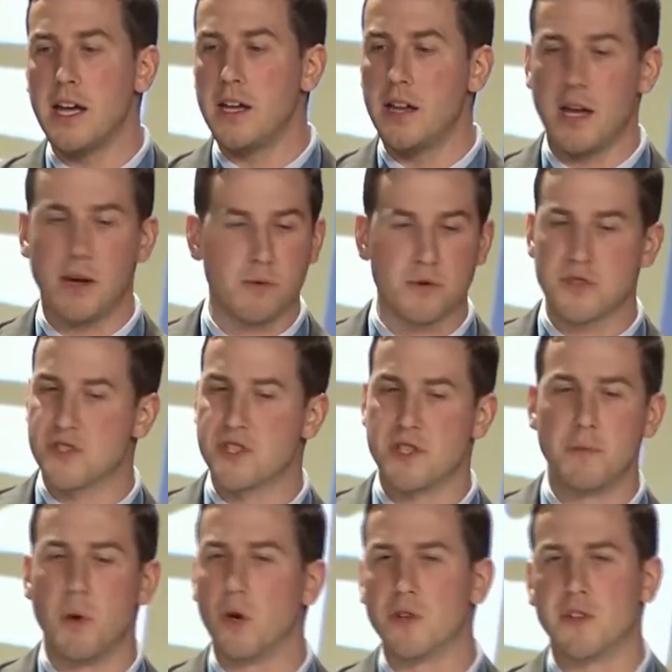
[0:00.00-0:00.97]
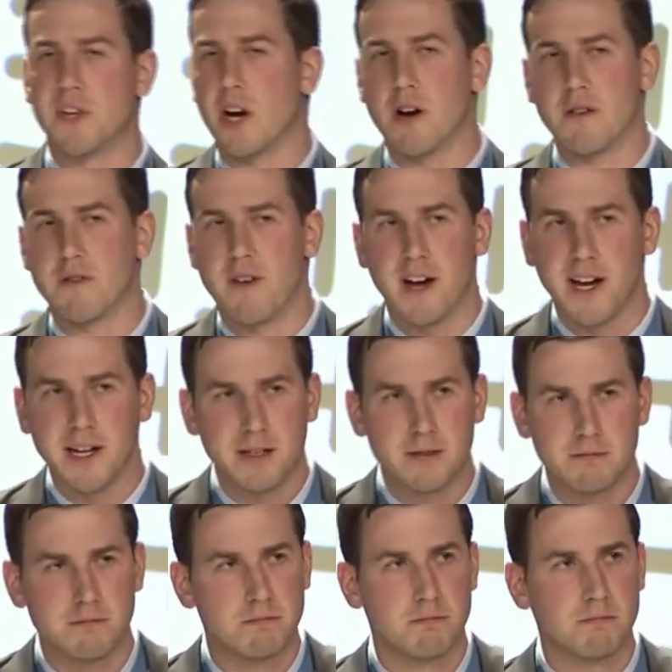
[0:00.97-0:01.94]
That was the most
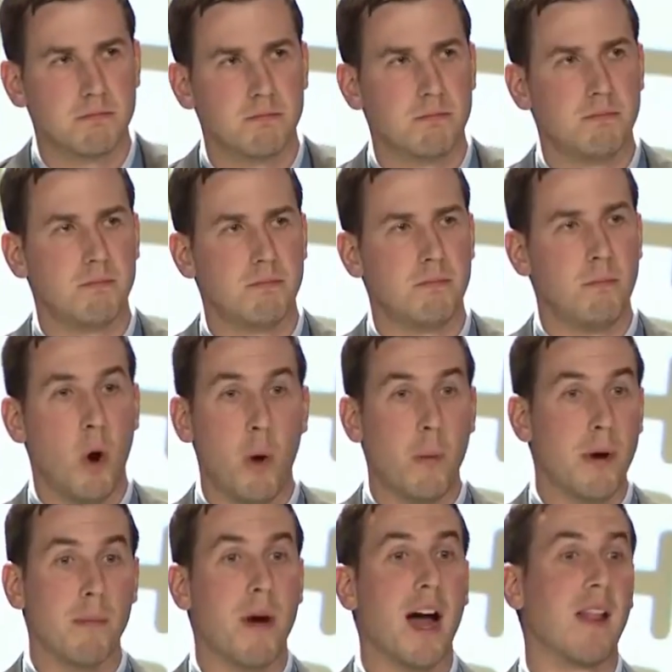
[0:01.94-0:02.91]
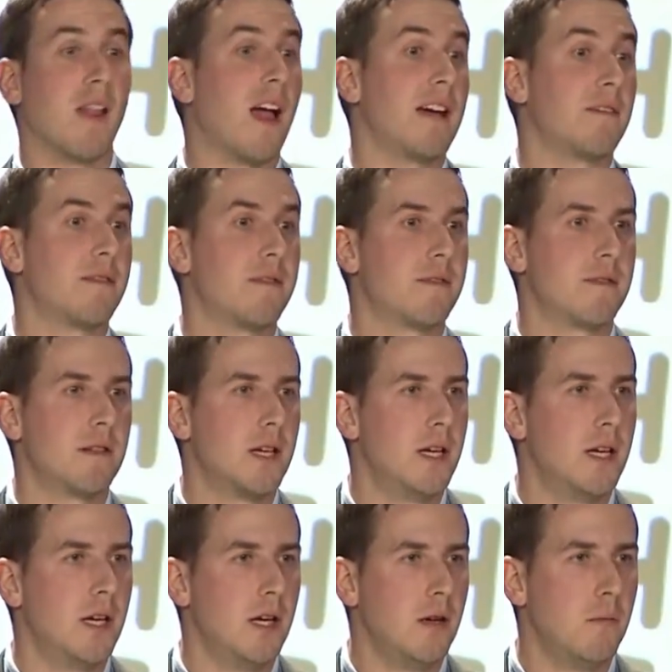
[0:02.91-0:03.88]
terrifying moment of my life,
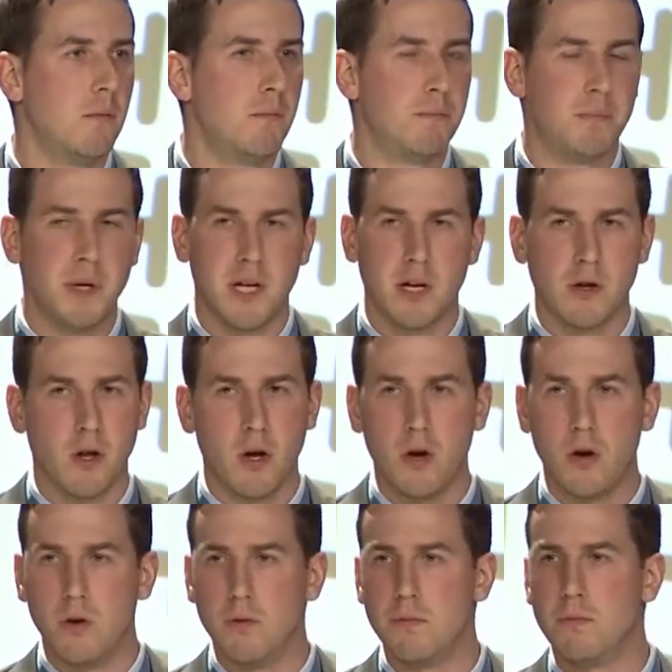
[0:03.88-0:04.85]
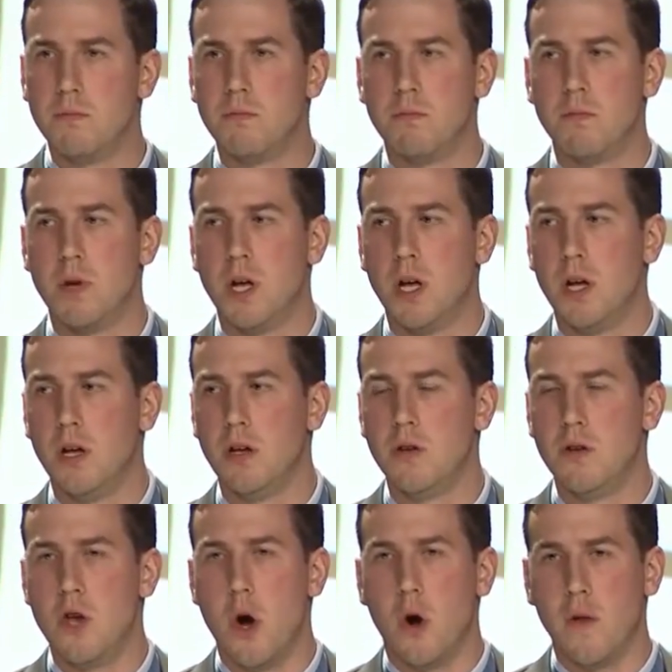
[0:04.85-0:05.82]
being alone,
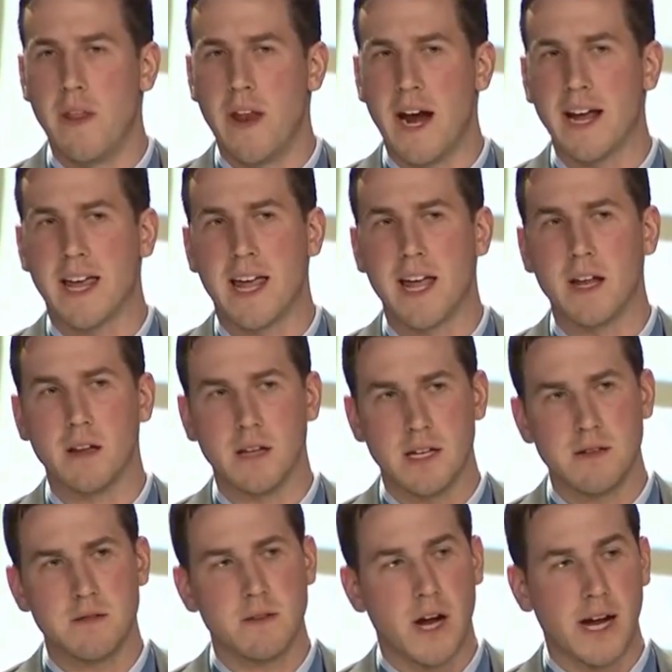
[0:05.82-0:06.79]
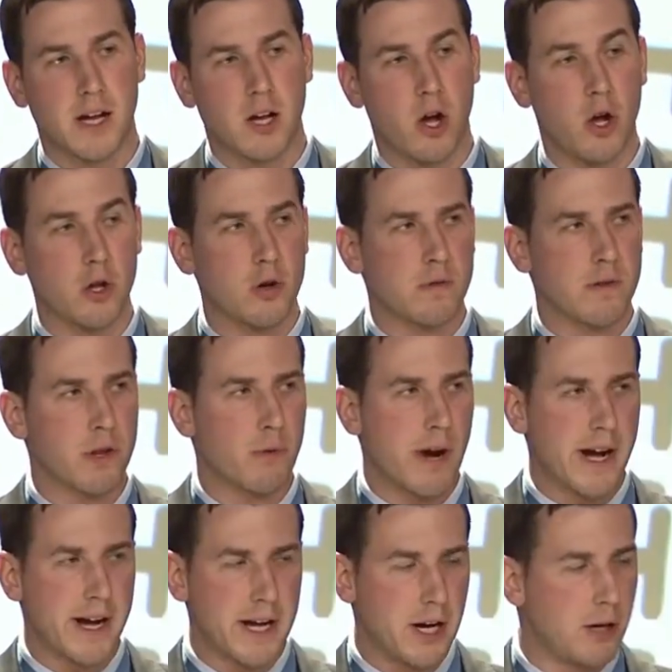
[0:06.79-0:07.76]
knowing that I can't leave. And I called over the
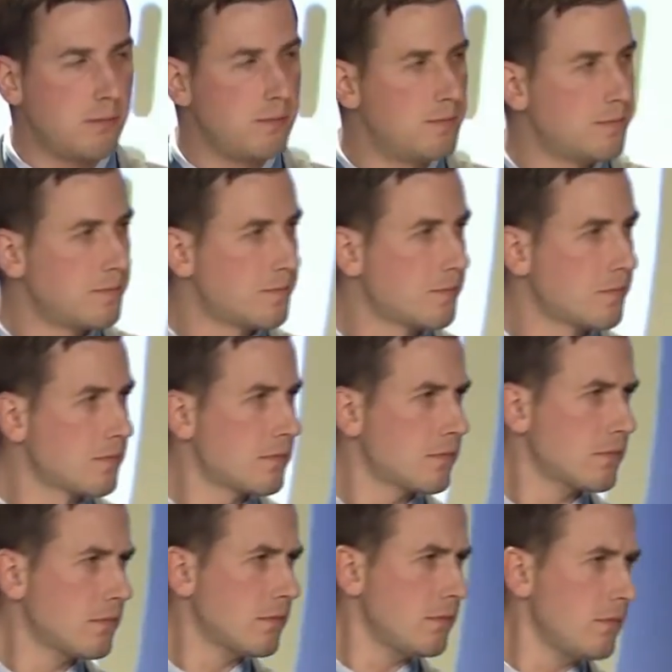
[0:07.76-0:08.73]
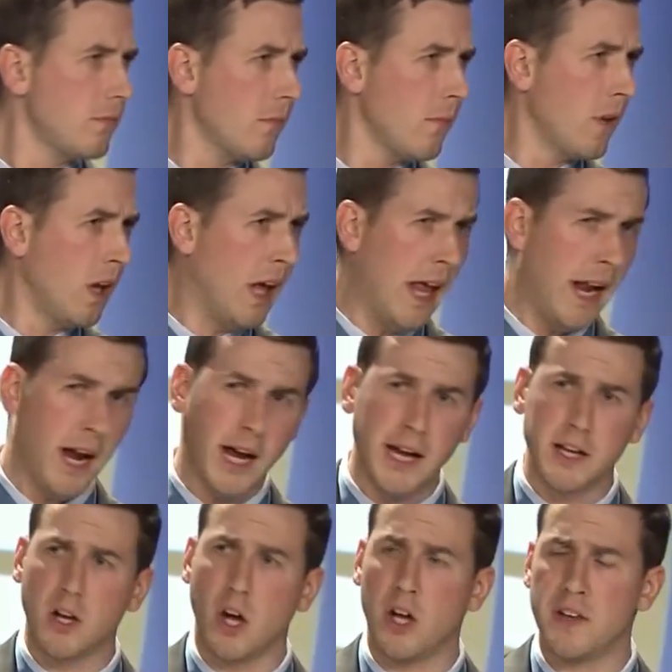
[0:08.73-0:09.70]
radio, and
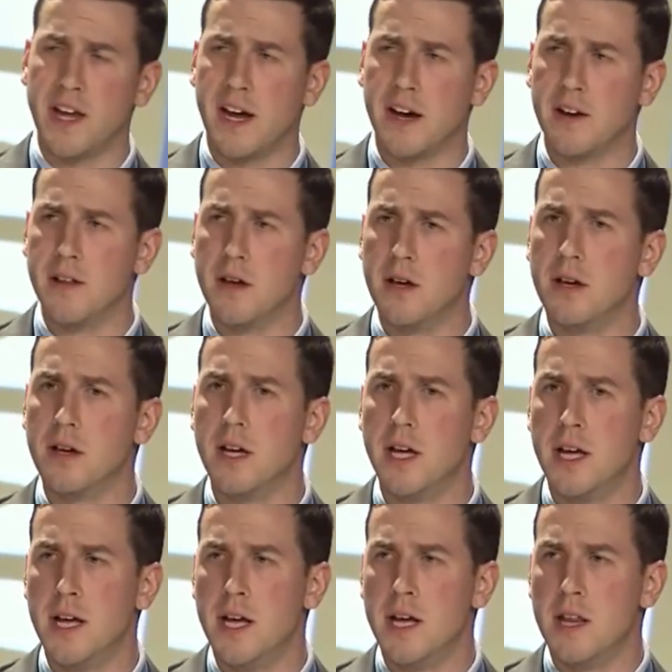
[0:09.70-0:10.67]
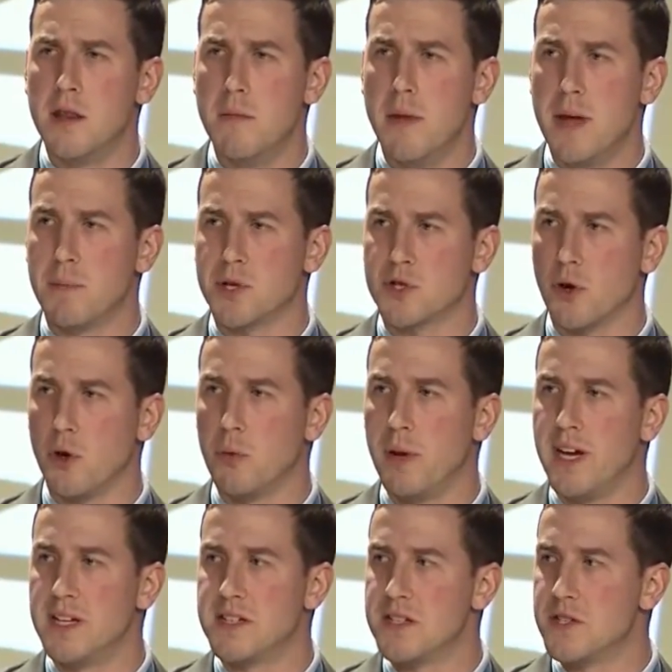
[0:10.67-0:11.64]
I called down to the main patrol
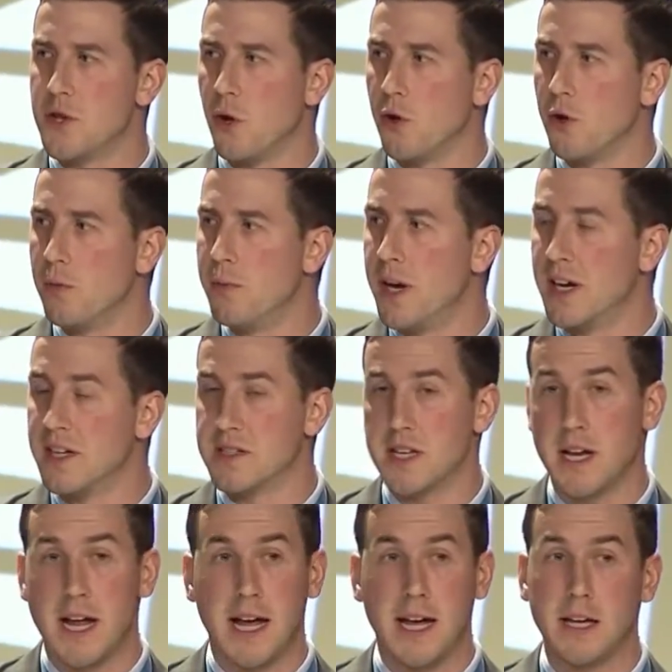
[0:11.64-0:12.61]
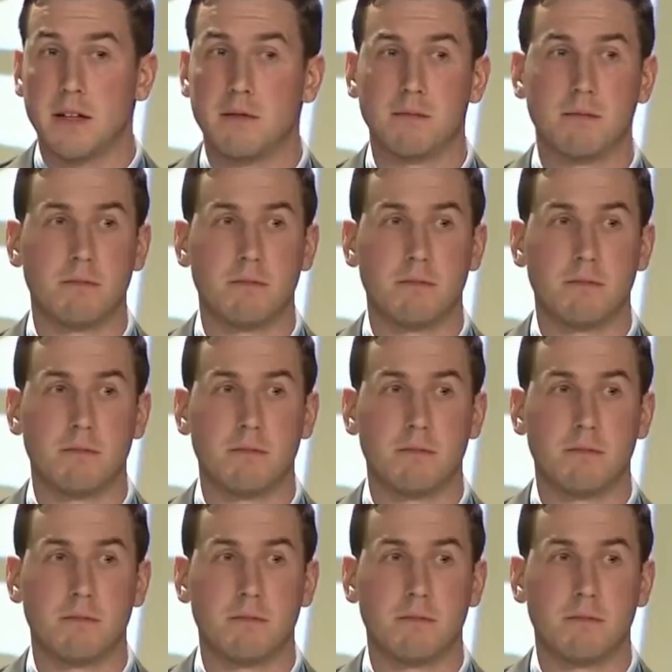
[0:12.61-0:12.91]
base and told them, and I said, hey,